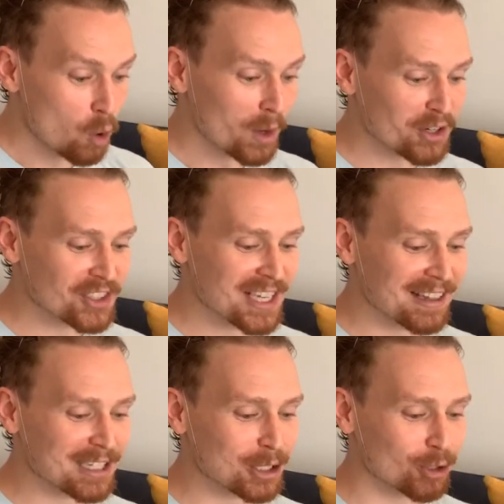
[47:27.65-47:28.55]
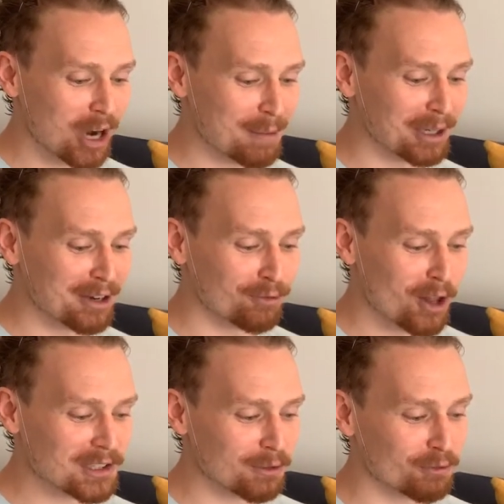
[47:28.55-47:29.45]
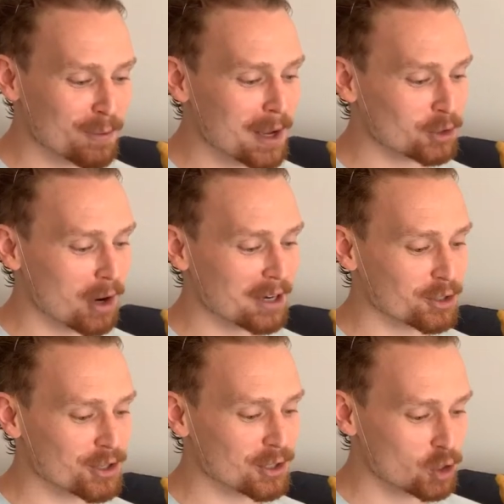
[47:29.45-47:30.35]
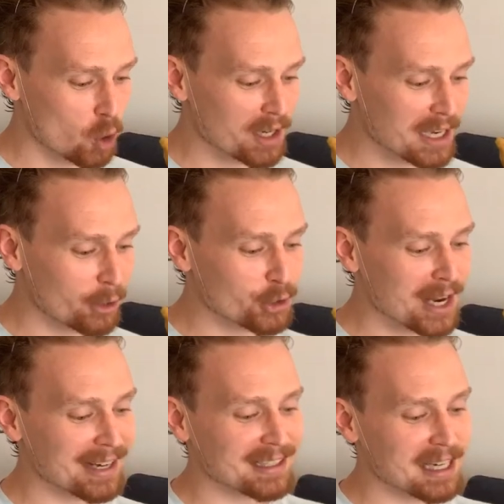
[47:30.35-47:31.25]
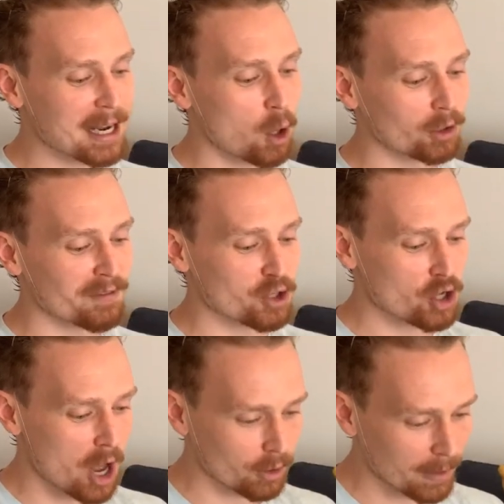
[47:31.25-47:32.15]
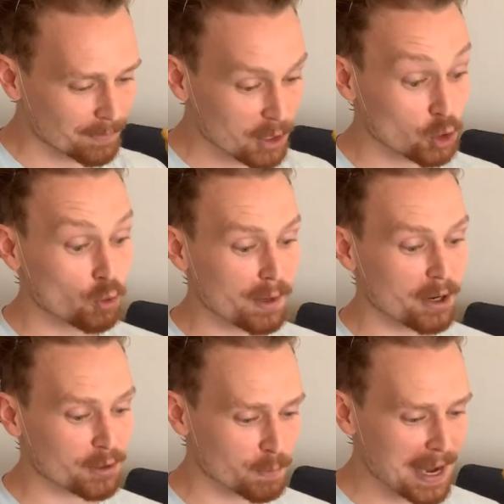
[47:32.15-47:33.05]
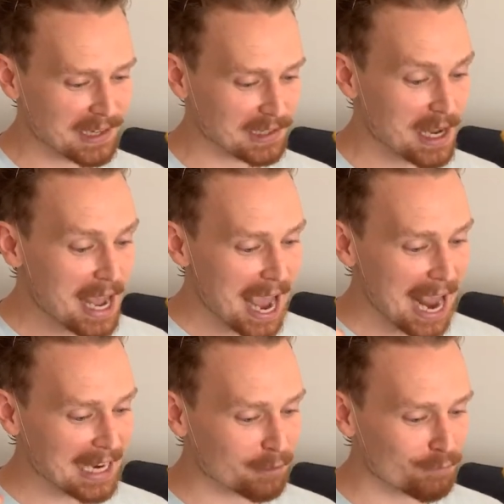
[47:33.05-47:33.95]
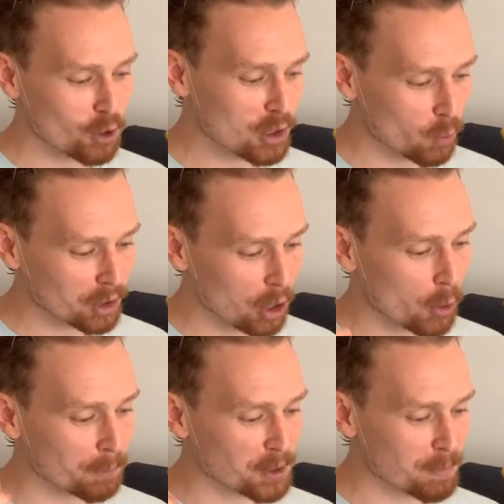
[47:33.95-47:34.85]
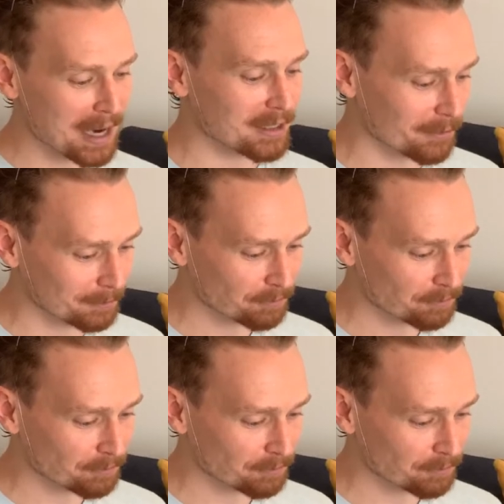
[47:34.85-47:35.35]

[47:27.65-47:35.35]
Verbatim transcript: "we are seeing this incredible influx of female directors and storytellers getting to take hold of this genre, this superhero space, and infuse it with their own perspective.